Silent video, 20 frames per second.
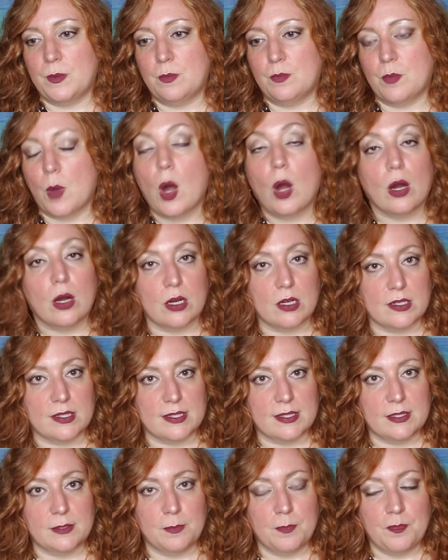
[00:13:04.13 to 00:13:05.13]

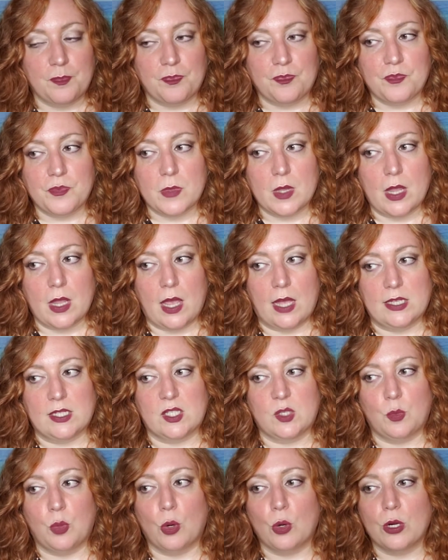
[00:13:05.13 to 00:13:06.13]
parts has
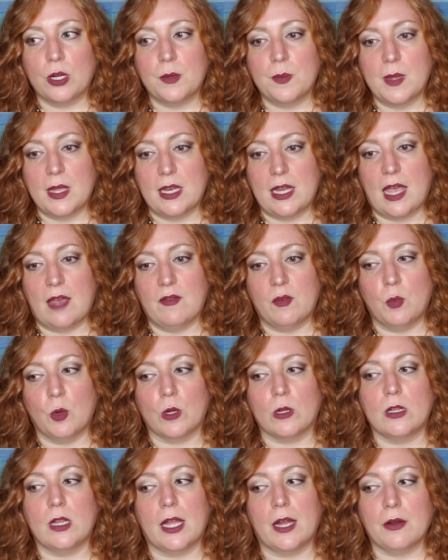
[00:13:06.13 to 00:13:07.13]
supported me in having more
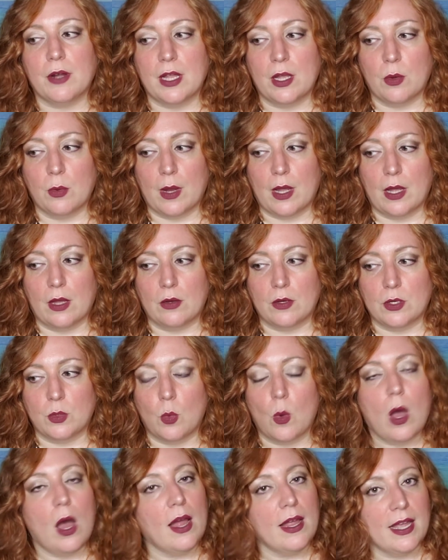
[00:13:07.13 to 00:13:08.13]
clarity around
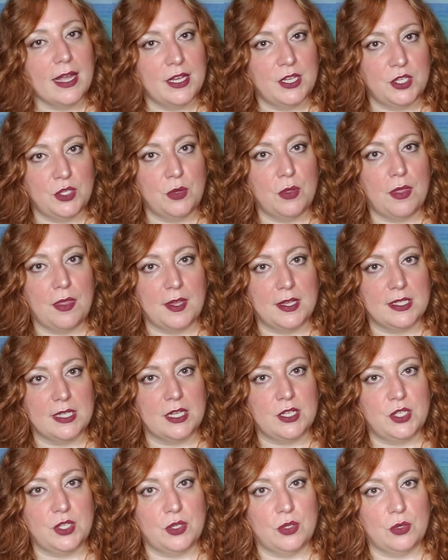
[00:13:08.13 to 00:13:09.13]
why I do the things
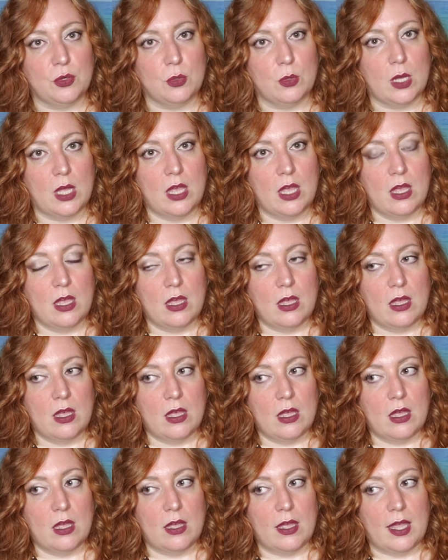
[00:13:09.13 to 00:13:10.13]
I do
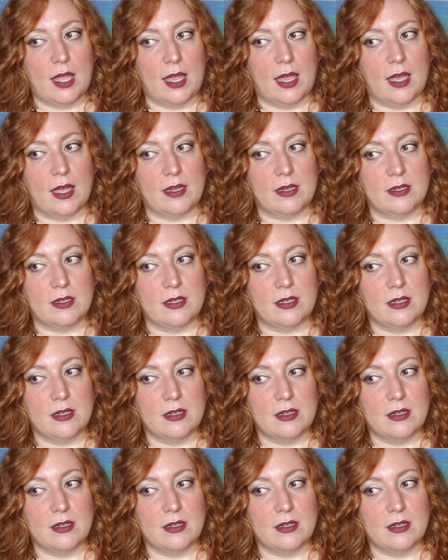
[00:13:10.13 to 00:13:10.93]
and